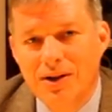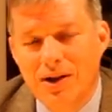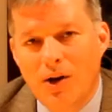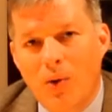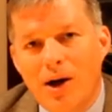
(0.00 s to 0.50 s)

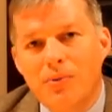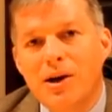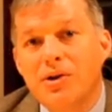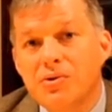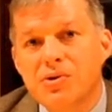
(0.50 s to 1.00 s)
Now, why do
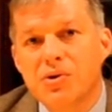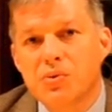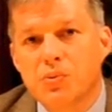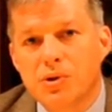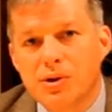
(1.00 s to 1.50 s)
I use
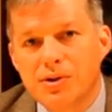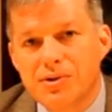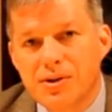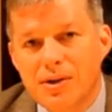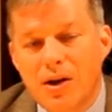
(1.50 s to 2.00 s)
those
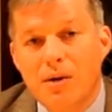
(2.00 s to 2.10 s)
words?